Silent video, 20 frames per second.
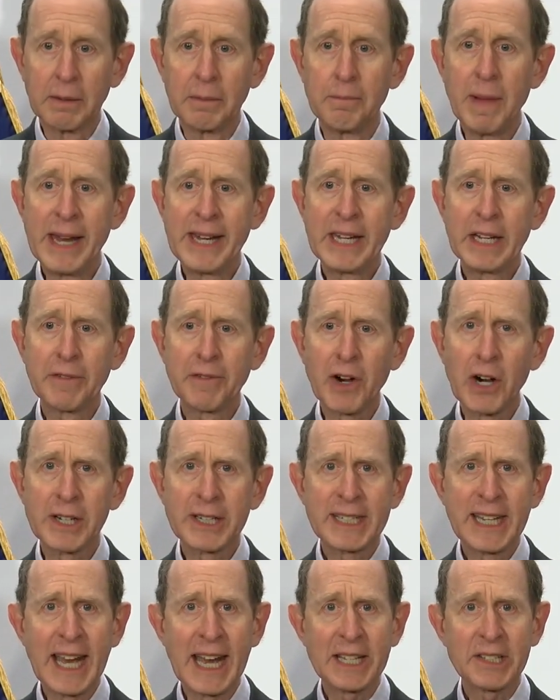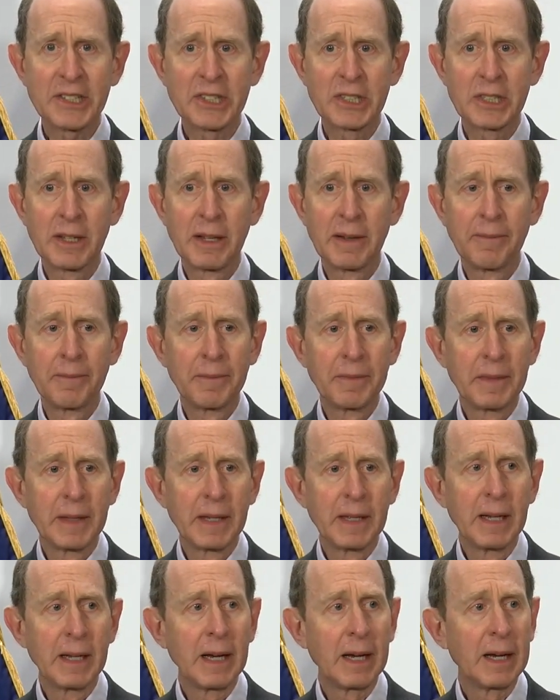Many of our tests,
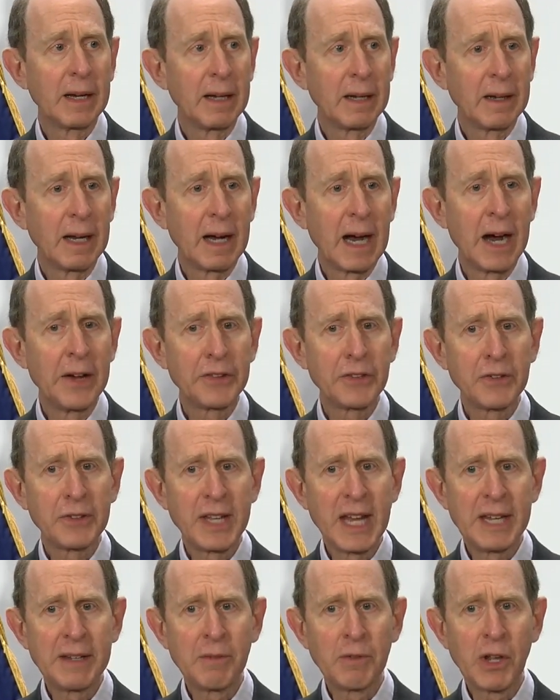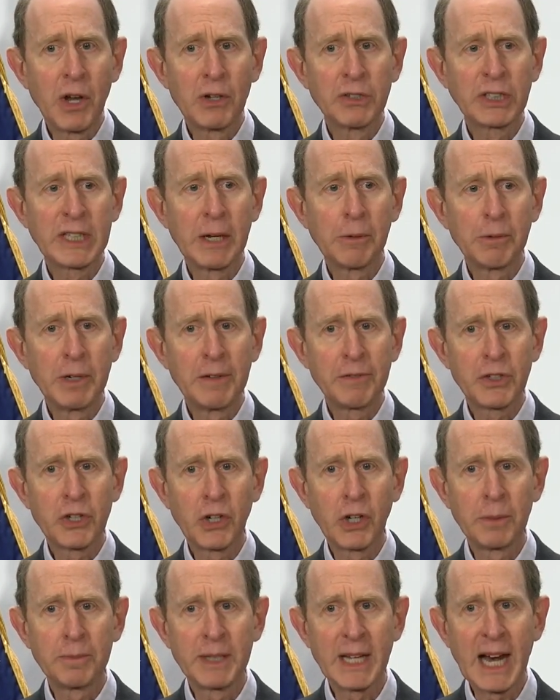other than those that we've
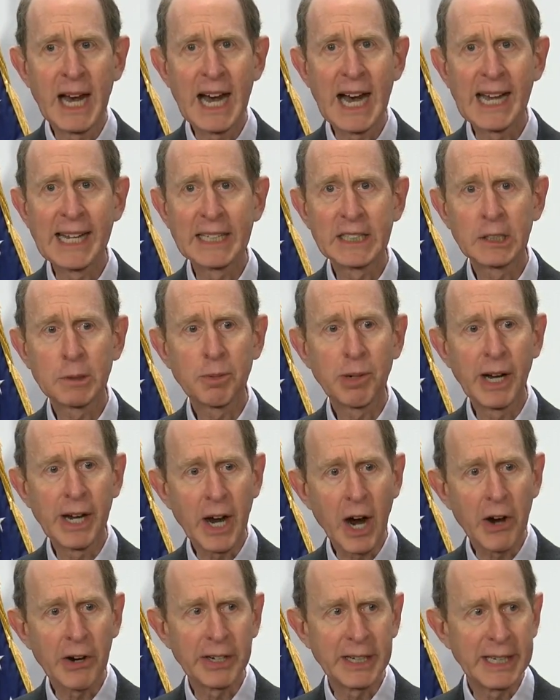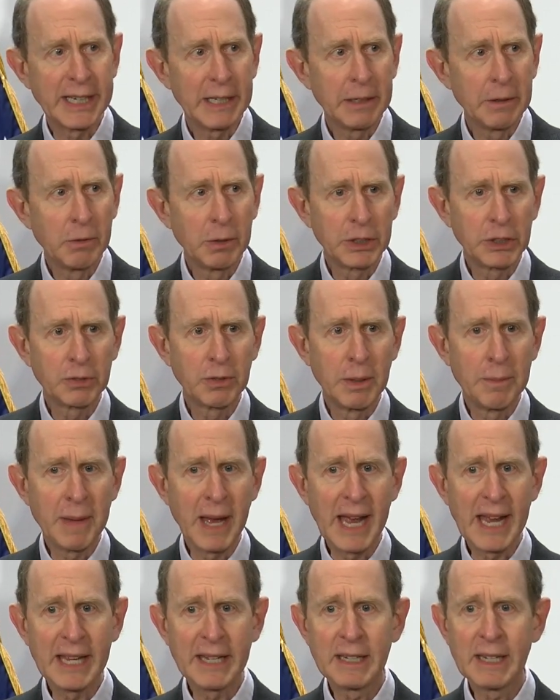termed the highest priority, which
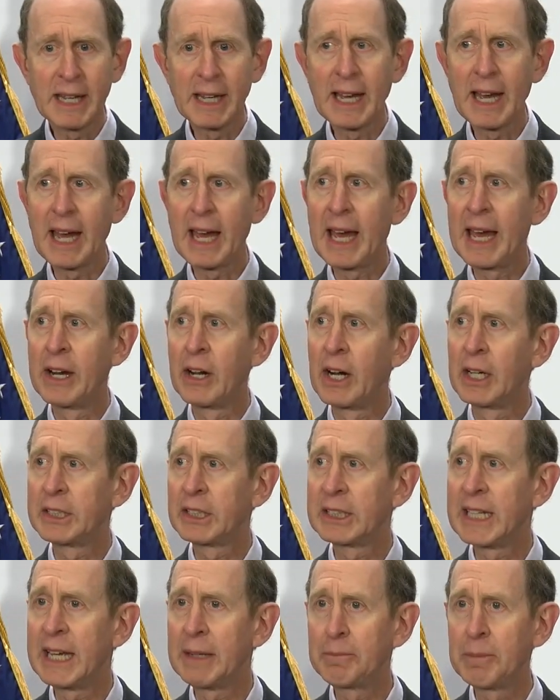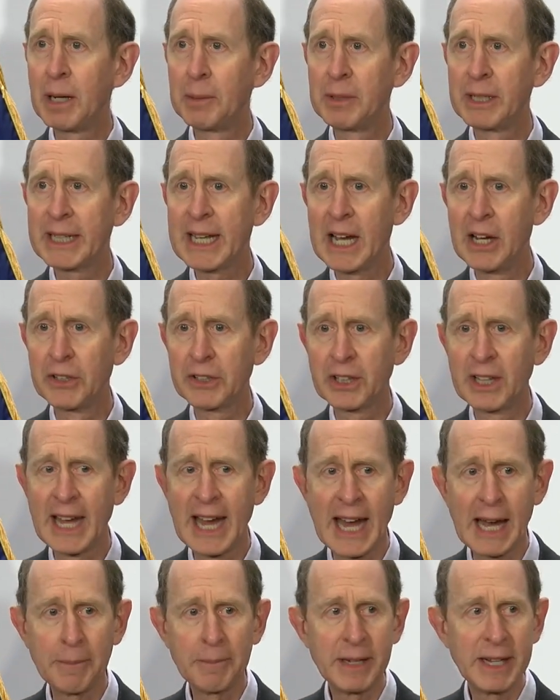remain in our state public health
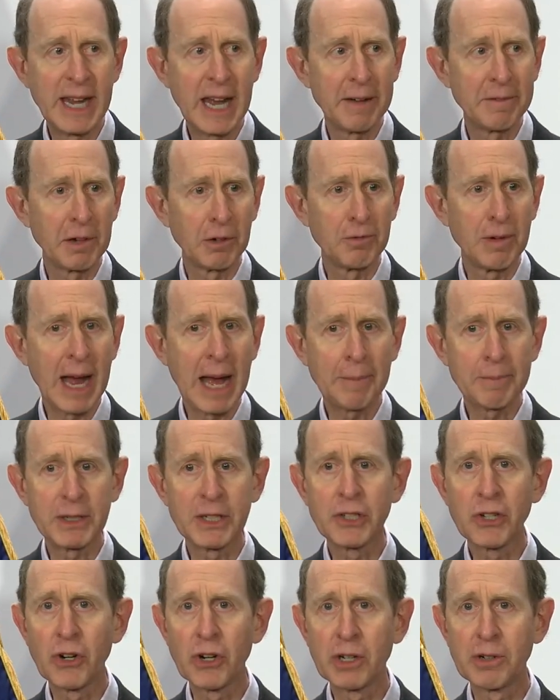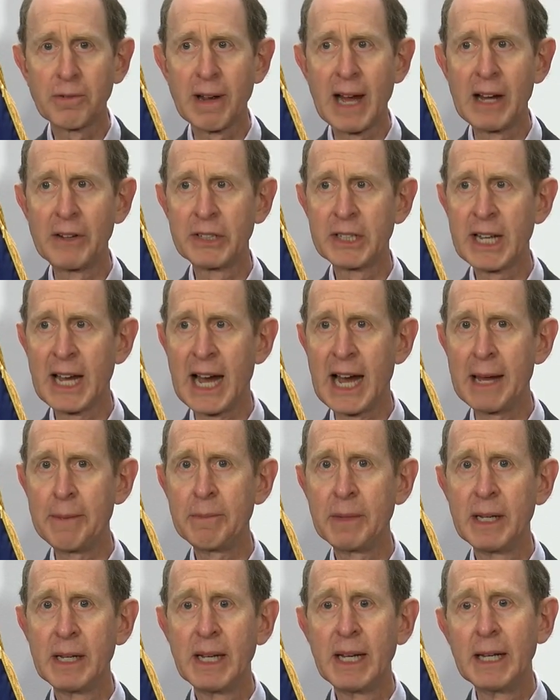lab and have a rapid turnaround time,
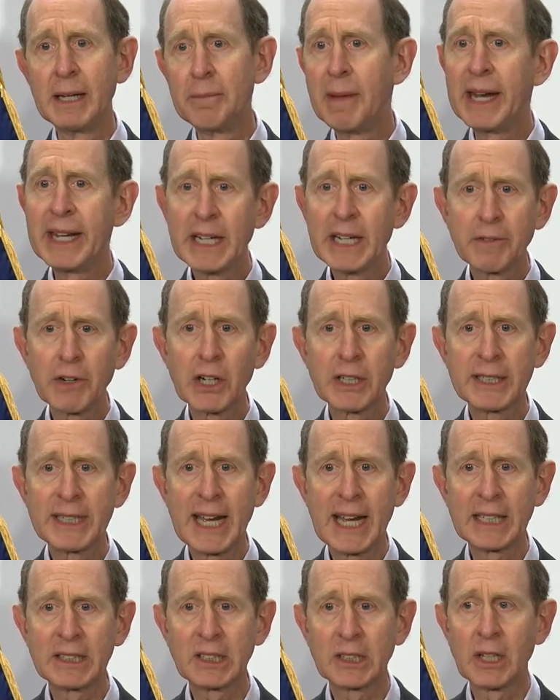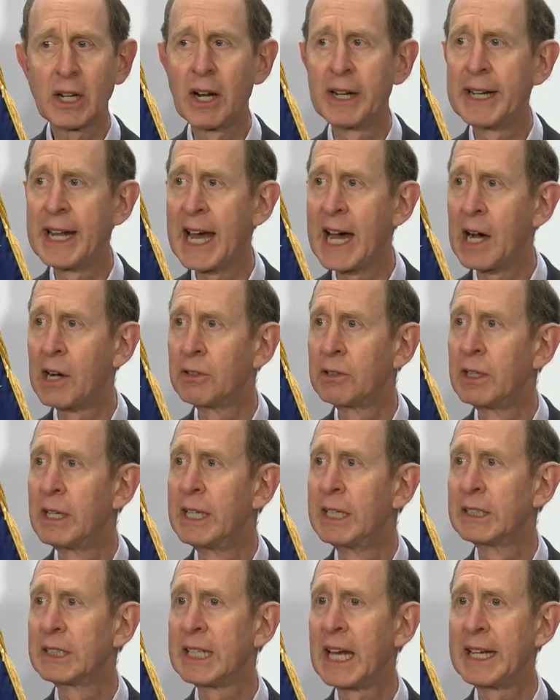many of our tests are now
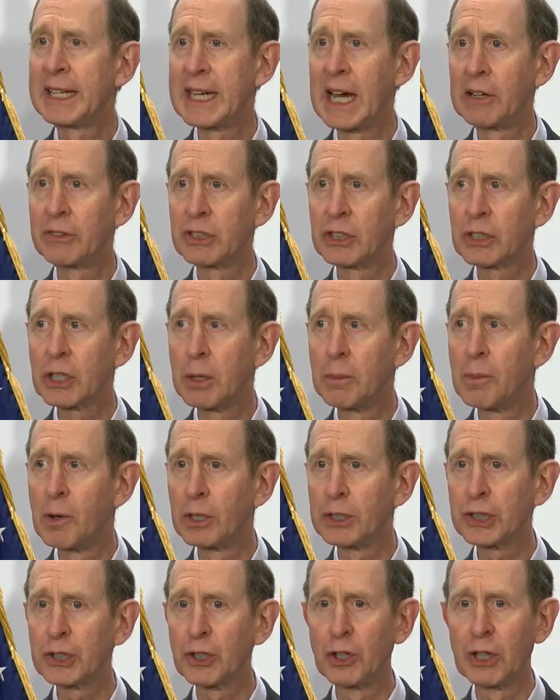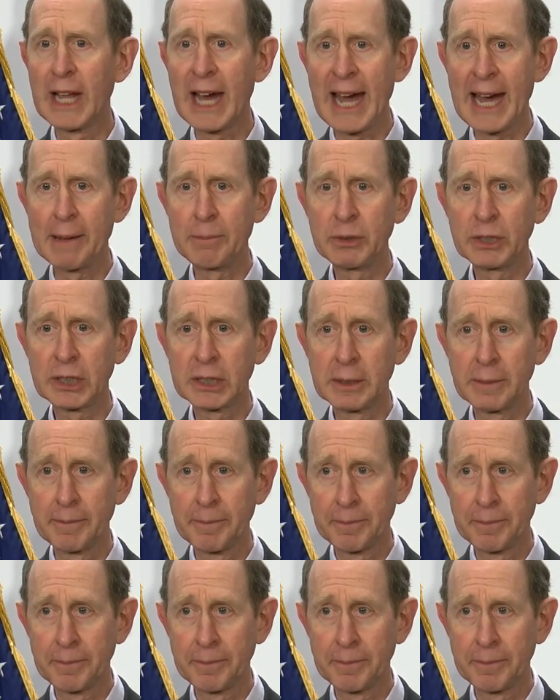sent out to commercial labs.